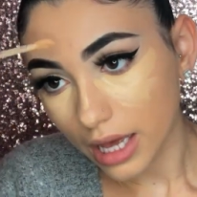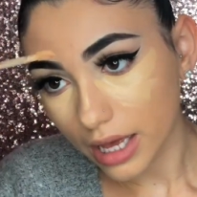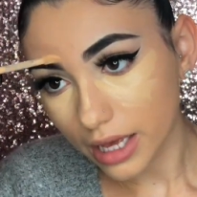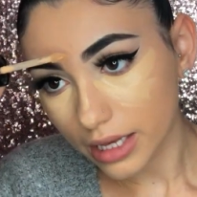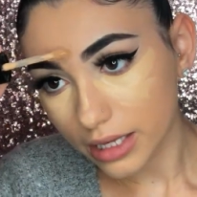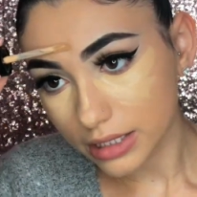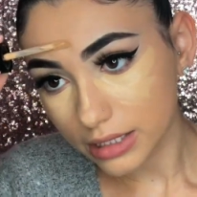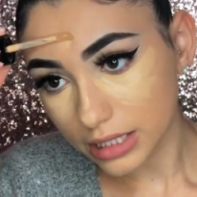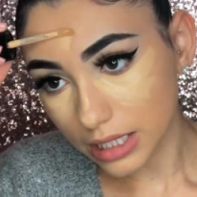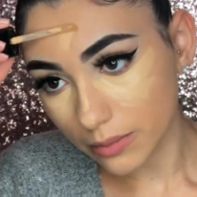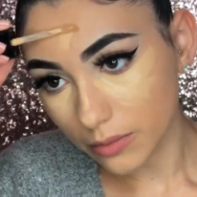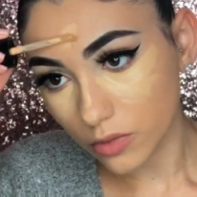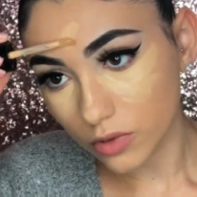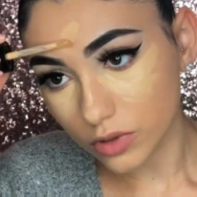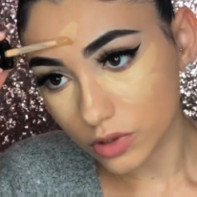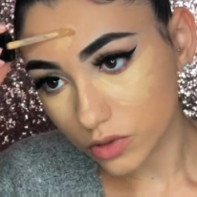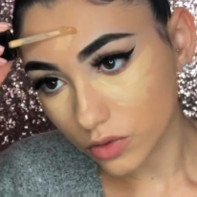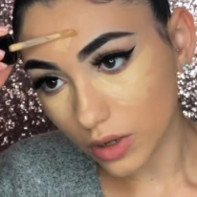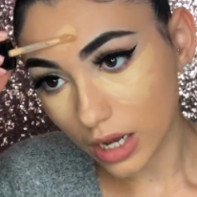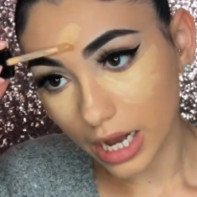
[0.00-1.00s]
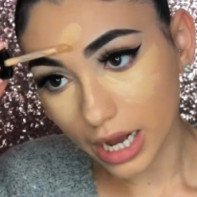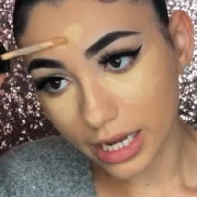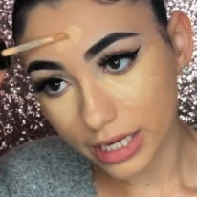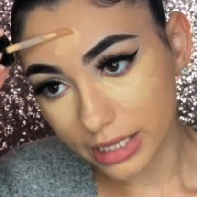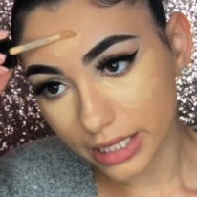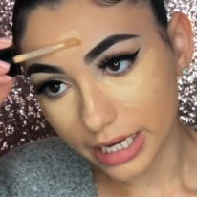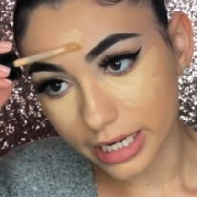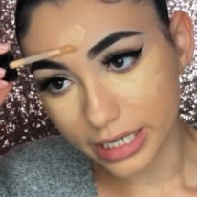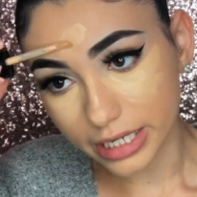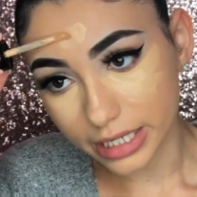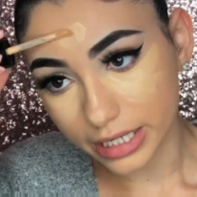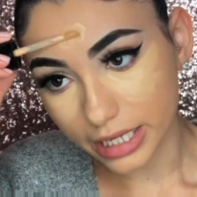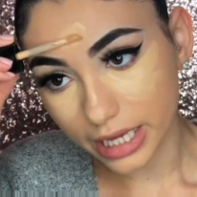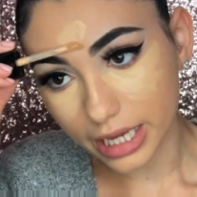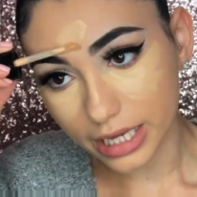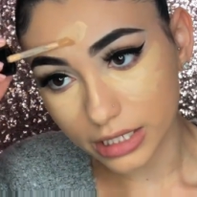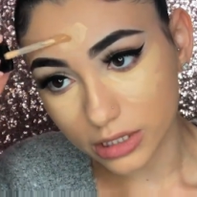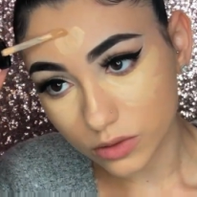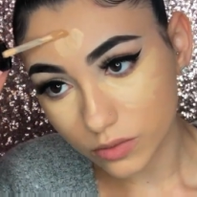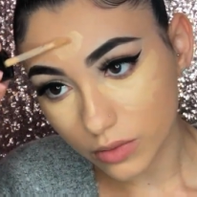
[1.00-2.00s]
And I'm also highlighting
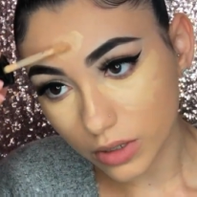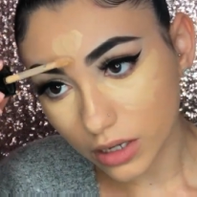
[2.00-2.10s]
as